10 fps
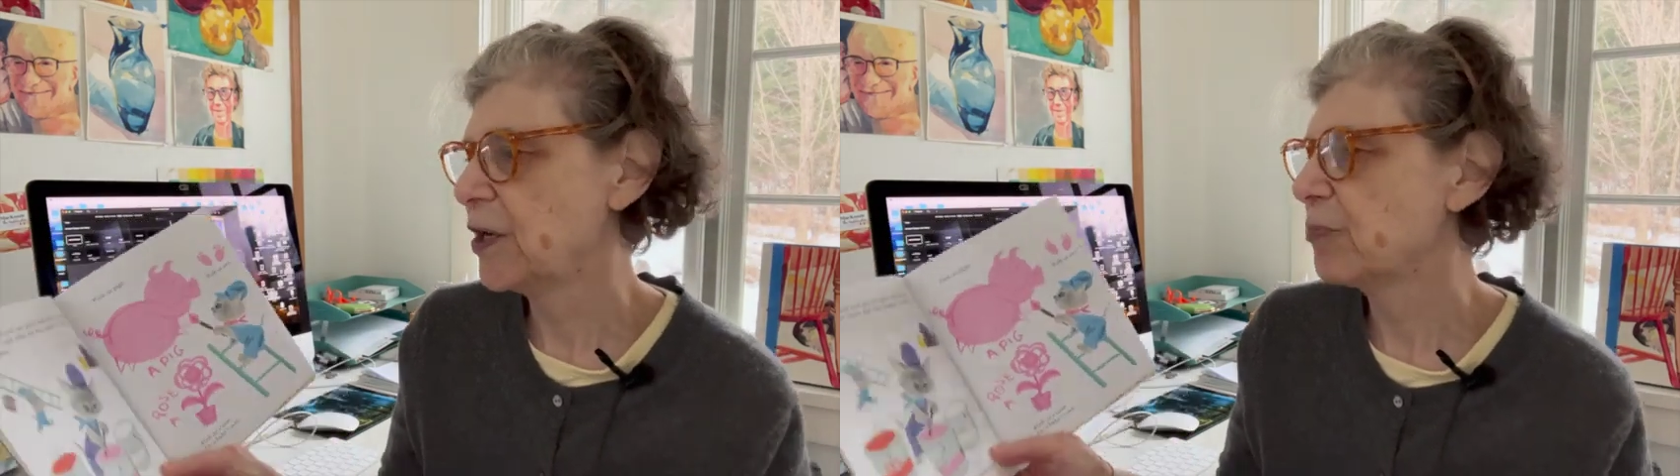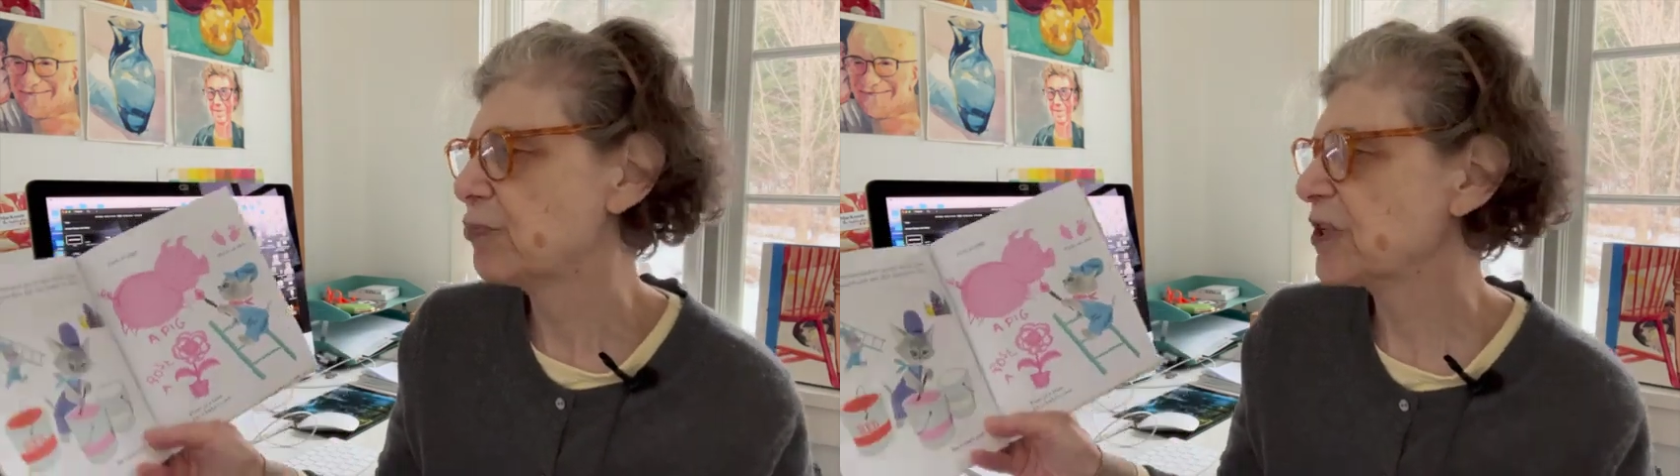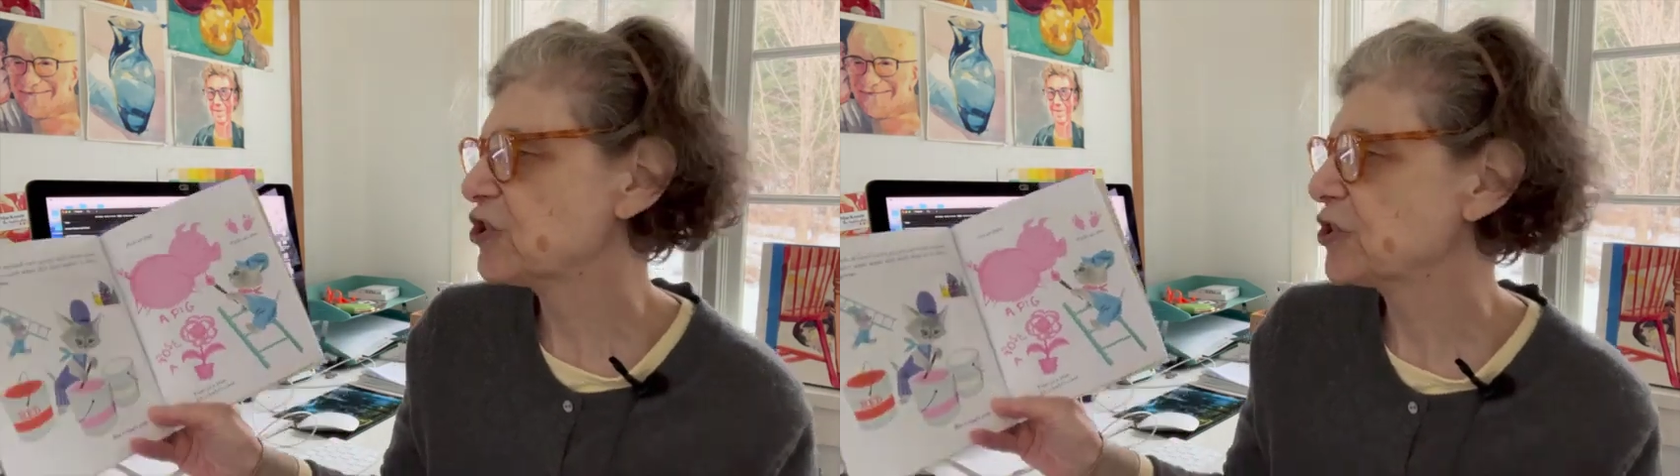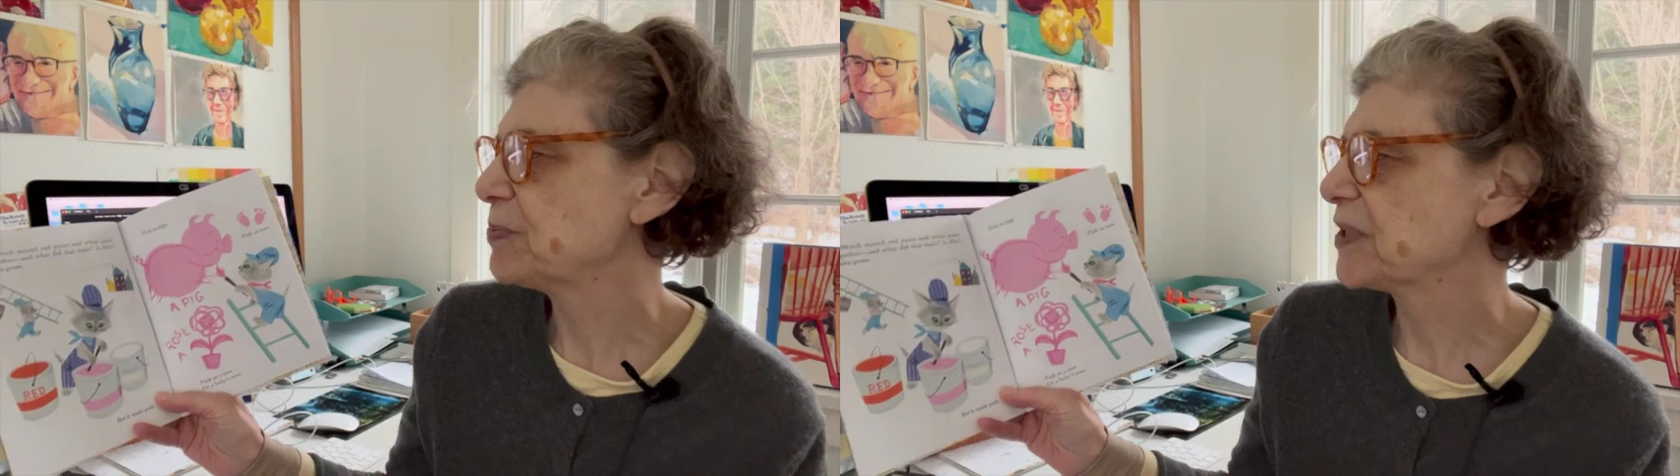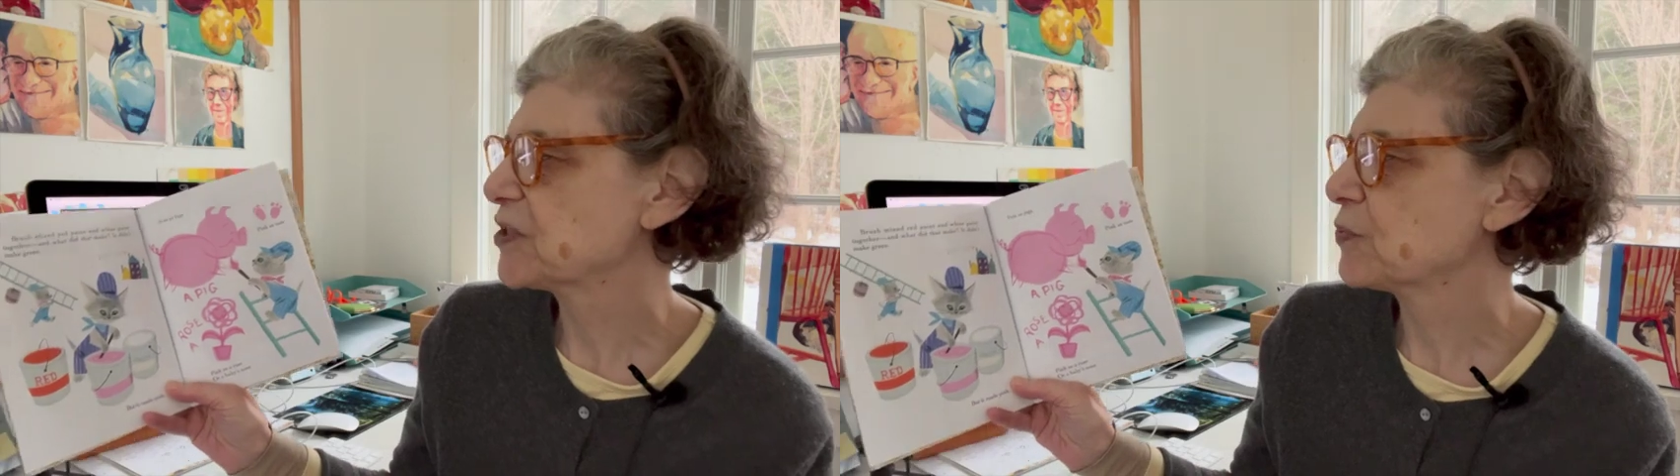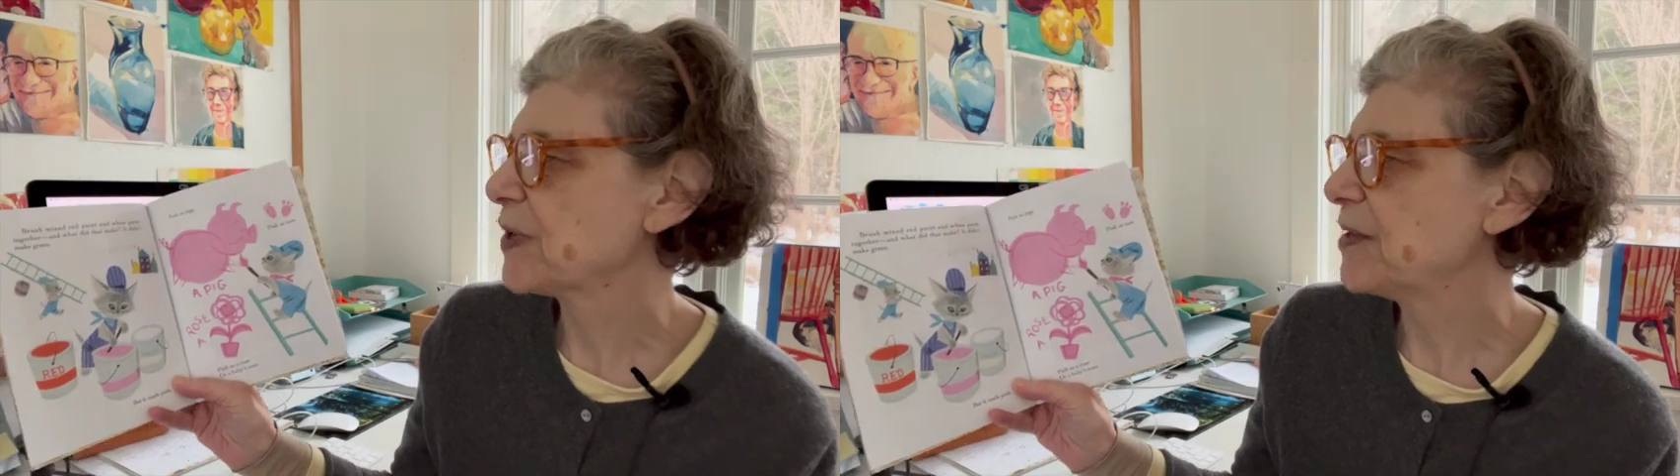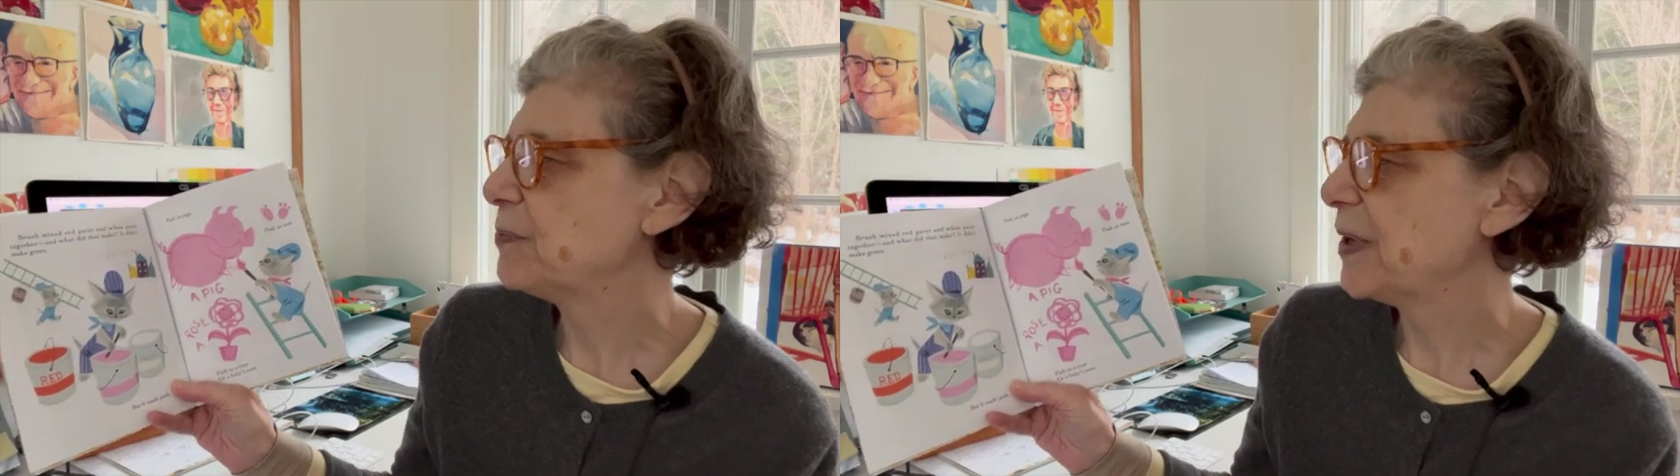Brush mixed red